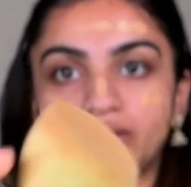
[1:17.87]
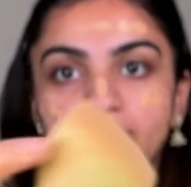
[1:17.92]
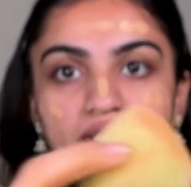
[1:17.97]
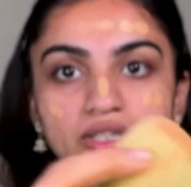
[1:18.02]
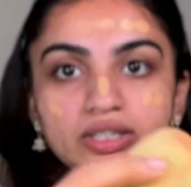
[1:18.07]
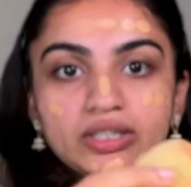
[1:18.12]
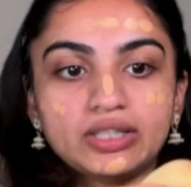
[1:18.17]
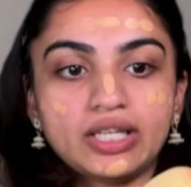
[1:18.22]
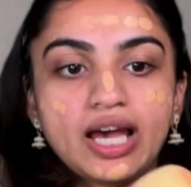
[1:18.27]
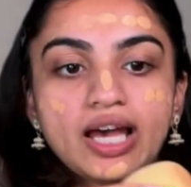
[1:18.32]
This
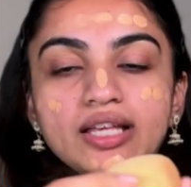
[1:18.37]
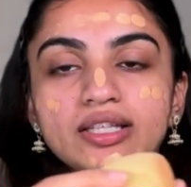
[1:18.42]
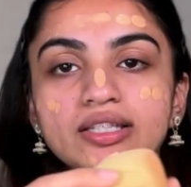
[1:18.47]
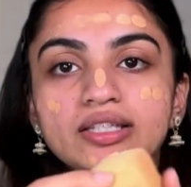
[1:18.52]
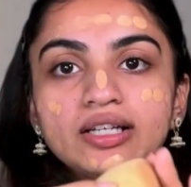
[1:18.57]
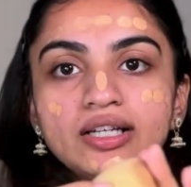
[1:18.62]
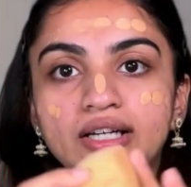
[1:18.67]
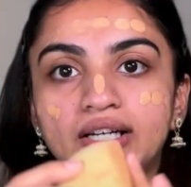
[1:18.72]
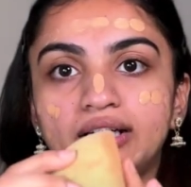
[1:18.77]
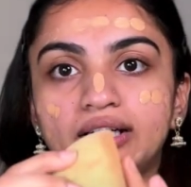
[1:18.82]
has
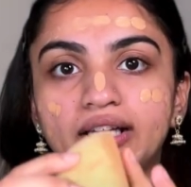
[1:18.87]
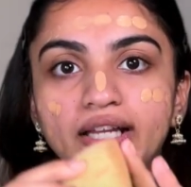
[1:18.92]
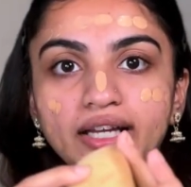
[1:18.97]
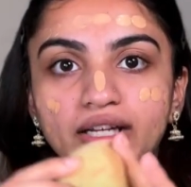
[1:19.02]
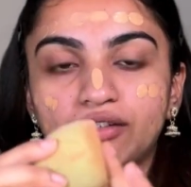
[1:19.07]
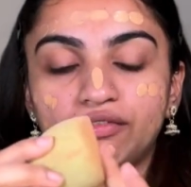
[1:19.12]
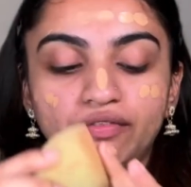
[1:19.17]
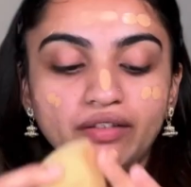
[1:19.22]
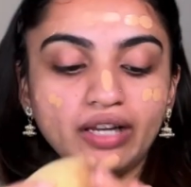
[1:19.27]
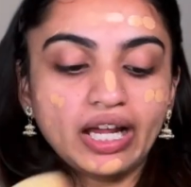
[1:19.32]
like a
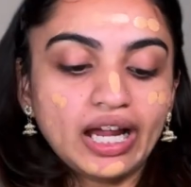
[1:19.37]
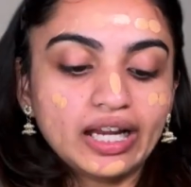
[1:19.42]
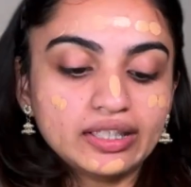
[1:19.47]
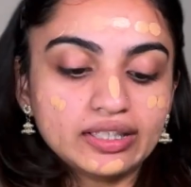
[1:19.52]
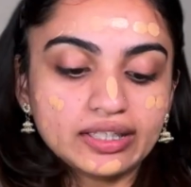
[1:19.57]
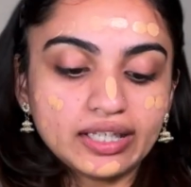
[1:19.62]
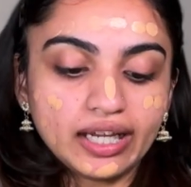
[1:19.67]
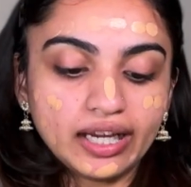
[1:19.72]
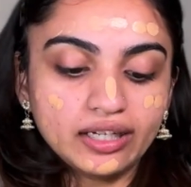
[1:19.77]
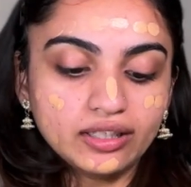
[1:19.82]
flat
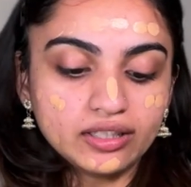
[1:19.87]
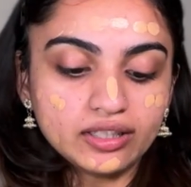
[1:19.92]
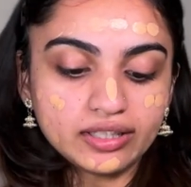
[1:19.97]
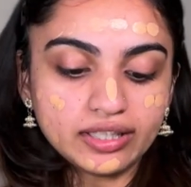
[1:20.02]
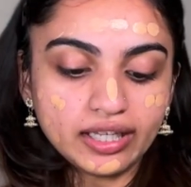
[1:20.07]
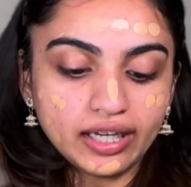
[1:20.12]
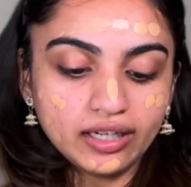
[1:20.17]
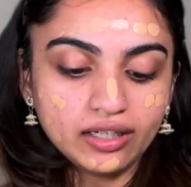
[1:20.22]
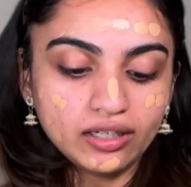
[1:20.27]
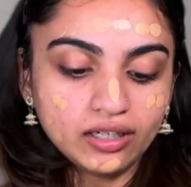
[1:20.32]
side, this
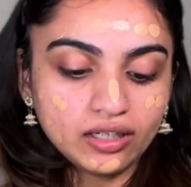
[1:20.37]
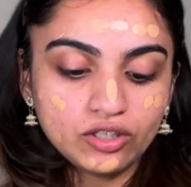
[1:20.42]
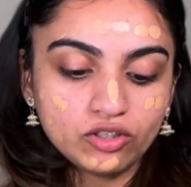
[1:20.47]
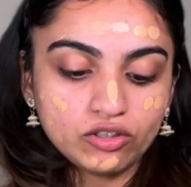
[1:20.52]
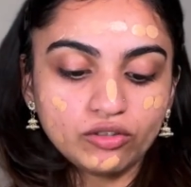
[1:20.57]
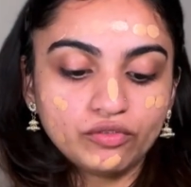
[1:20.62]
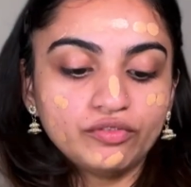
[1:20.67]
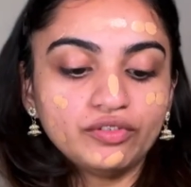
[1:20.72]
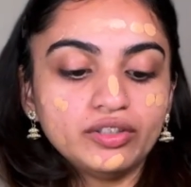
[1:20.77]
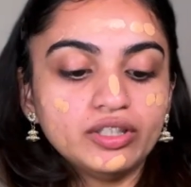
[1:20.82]
side.
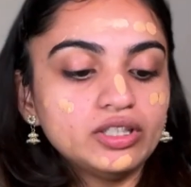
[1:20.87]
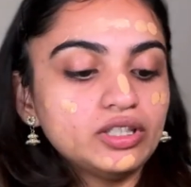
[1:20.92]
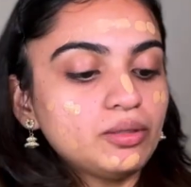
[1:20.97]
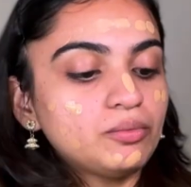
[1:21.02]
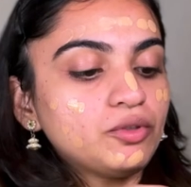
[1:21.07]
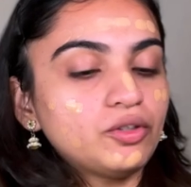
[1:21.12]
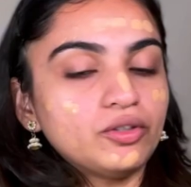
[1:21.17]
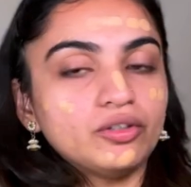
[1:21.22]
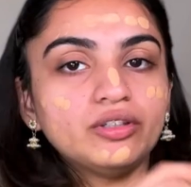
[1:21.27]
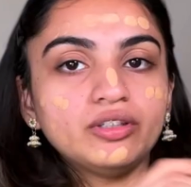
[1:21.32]
So first I'm
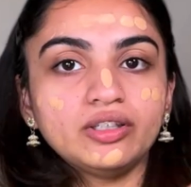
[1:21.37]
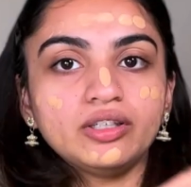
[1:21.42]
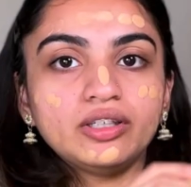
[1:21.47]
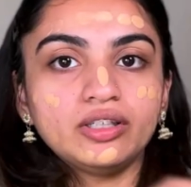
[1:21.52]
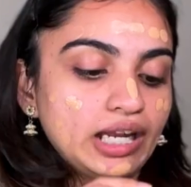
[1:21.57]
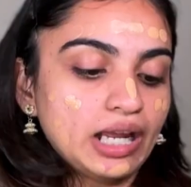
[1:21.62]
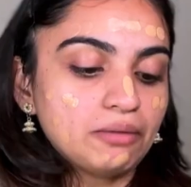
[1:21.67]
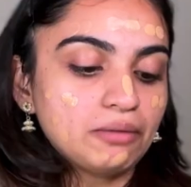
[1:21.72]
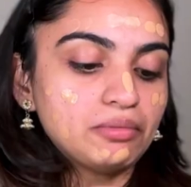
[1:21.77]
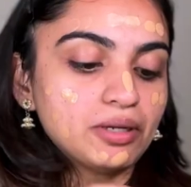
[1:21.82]
gonna
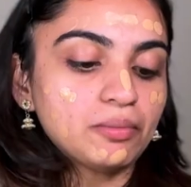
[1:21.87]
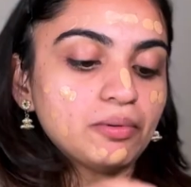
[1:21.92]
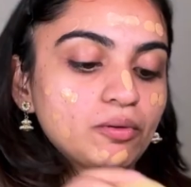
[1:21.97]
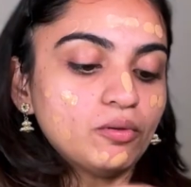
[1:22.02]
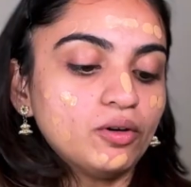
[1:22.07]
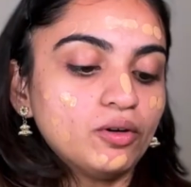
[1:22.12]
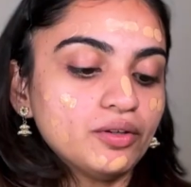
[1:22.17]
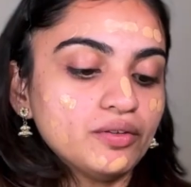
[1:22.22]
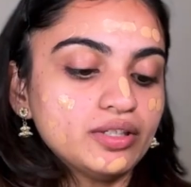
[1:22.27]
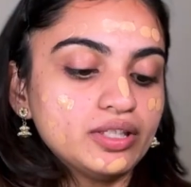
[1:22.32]
tap
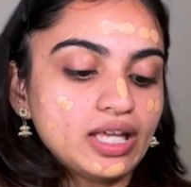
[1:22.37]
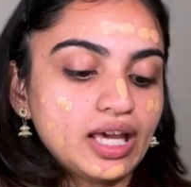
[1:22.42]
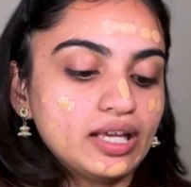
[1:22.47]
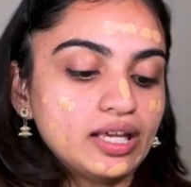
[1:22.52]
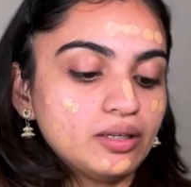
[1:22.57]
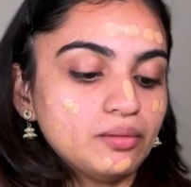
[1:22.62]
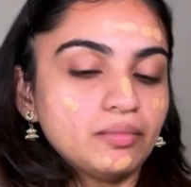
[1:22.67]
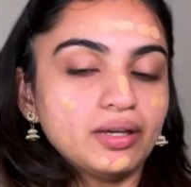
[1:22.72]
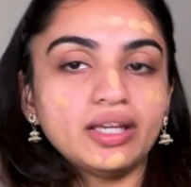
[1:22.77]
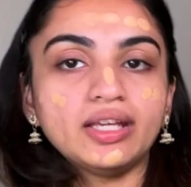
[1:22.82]
whatever is there
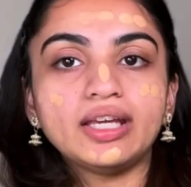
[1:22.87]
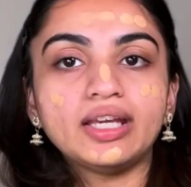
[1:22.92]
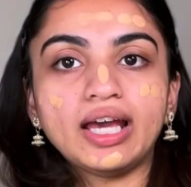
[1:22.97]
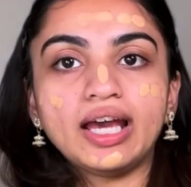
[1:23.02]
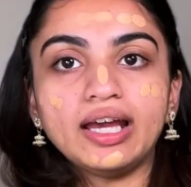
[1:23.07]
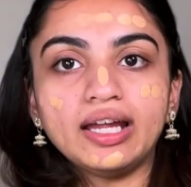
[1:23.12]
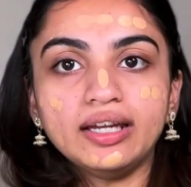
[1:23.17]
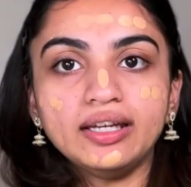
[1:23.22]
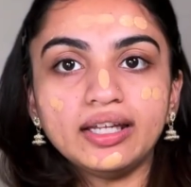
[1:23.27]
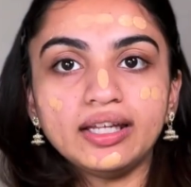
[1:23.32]
in my
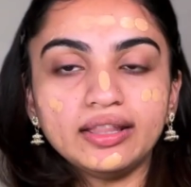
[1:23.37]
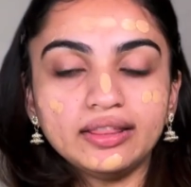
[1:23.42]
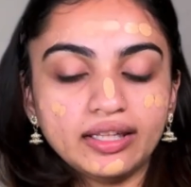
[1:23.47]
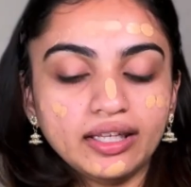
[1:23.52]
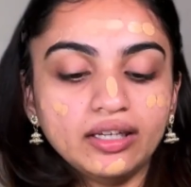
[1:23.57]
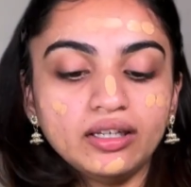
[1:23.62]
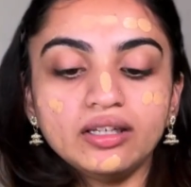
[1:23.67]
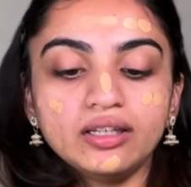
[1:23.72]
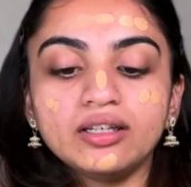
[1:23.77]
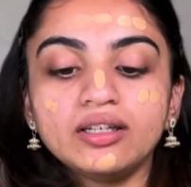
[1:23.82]
hand and
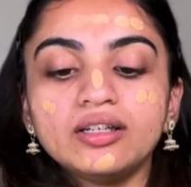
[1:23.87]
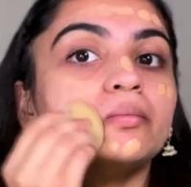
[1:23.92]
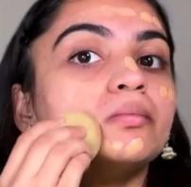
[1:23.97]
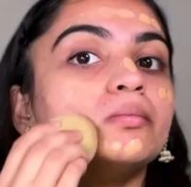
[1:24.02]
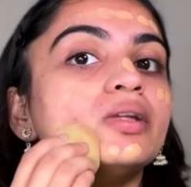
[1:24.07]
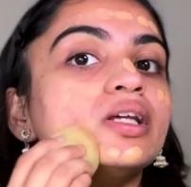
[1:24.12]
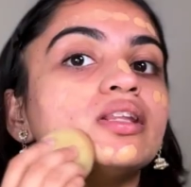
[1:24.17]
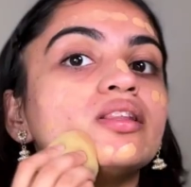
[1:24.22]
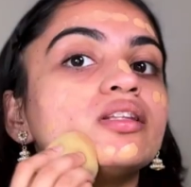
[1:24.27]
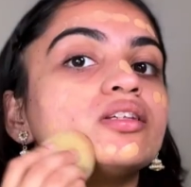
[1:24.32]
then
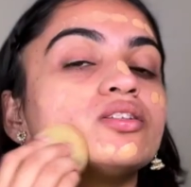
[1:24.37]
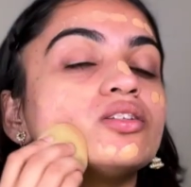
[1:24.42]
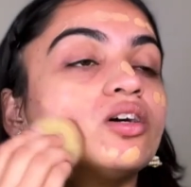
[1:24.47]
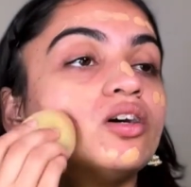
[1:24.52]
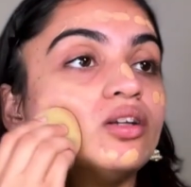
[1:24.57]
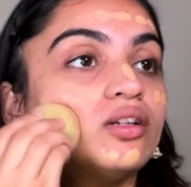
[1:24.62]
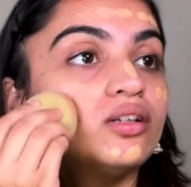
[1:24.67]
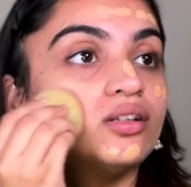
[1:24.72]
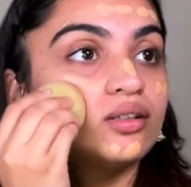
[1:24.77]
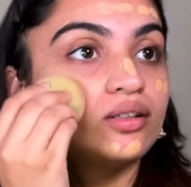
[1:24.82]
blend this
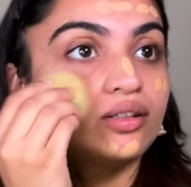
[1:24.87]
all.